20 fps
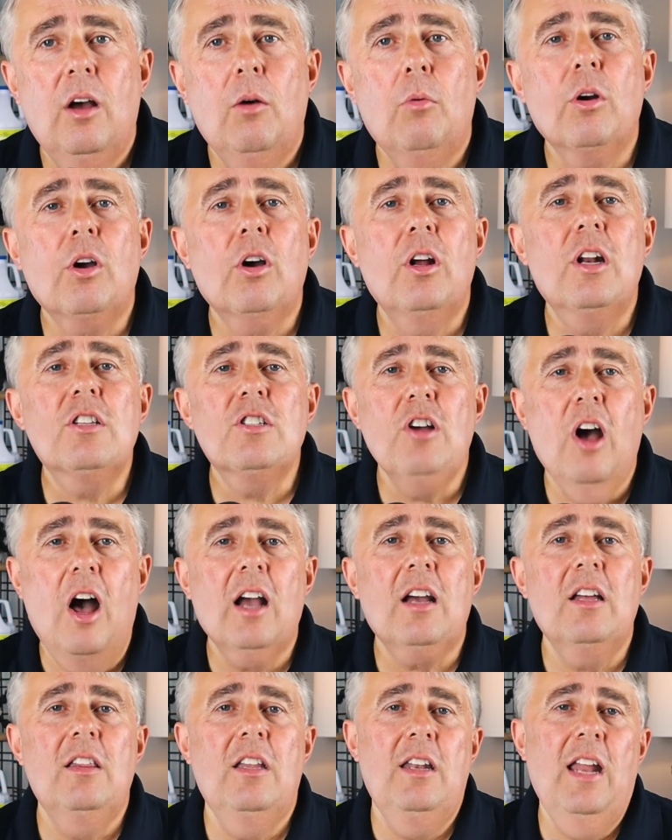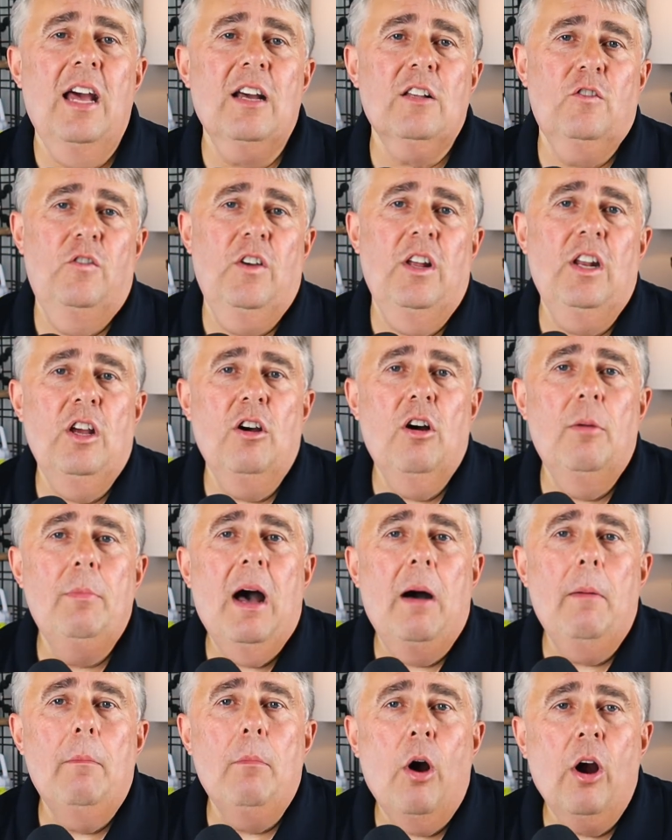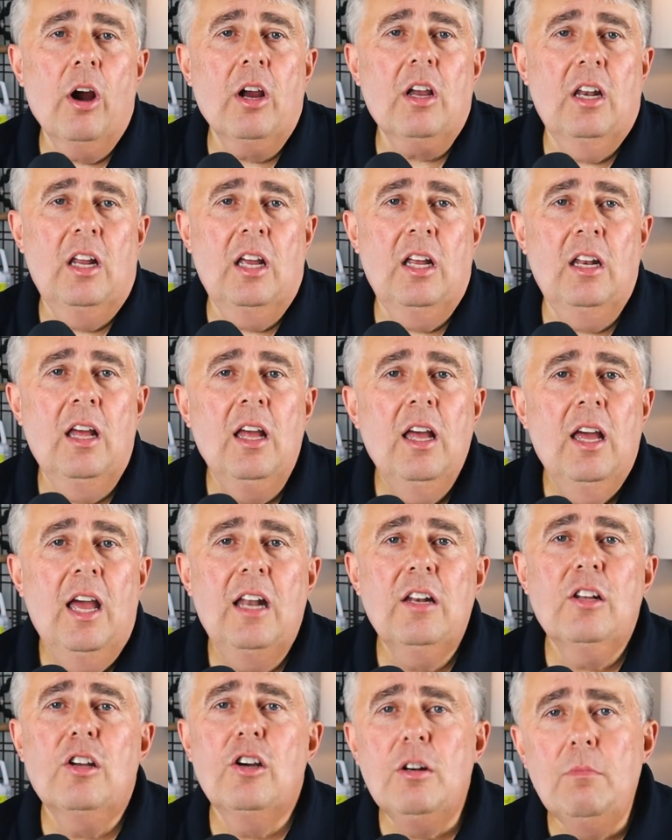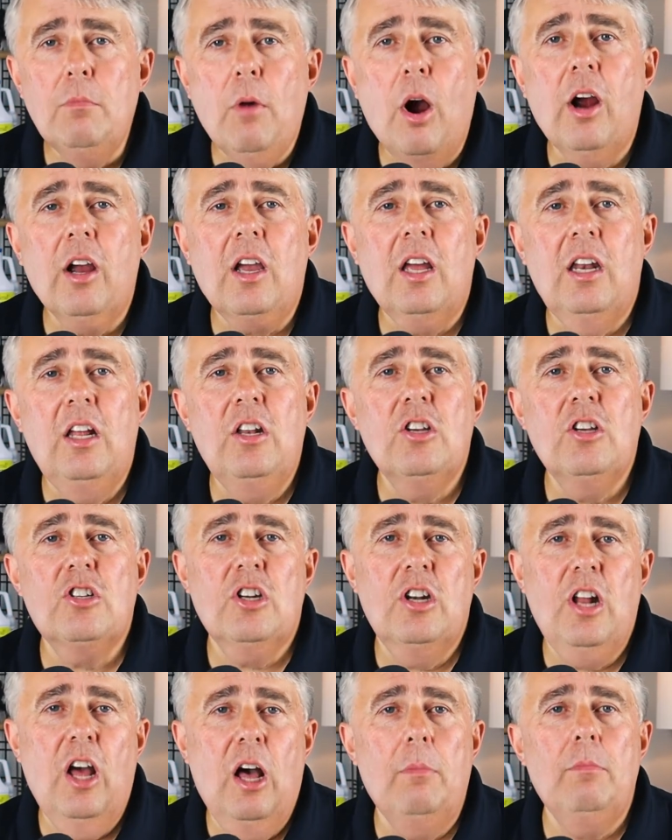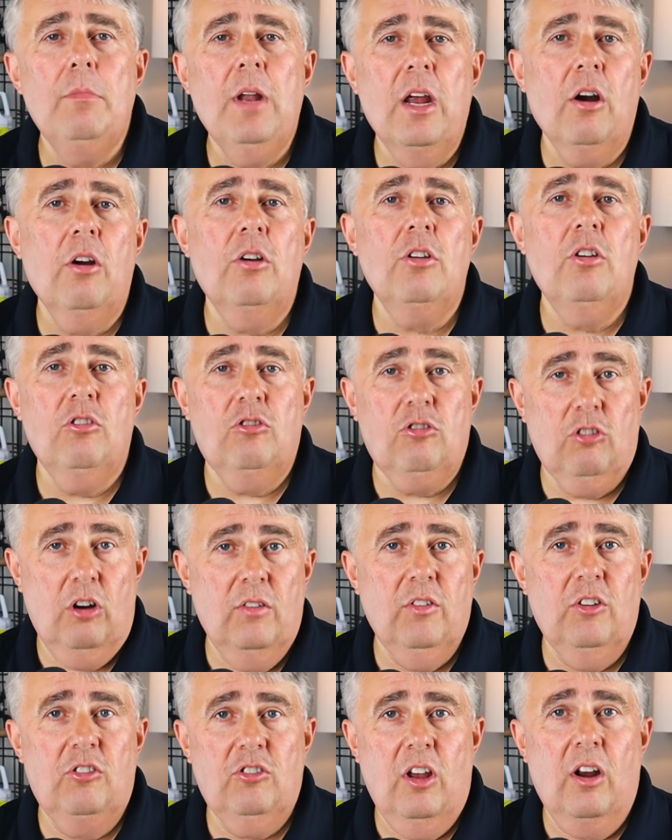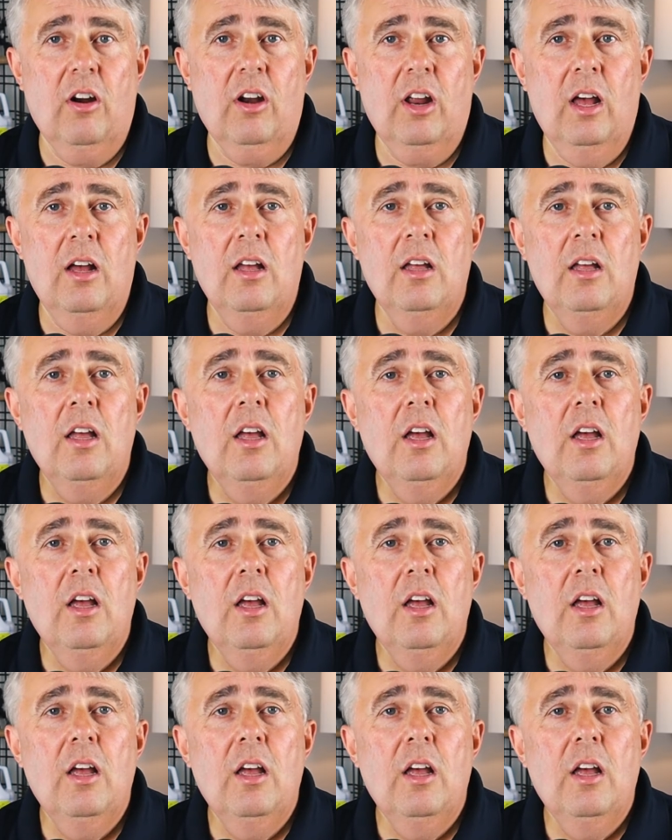We're going to talk in the next video about marketing, and good marketing should help narrow your service area.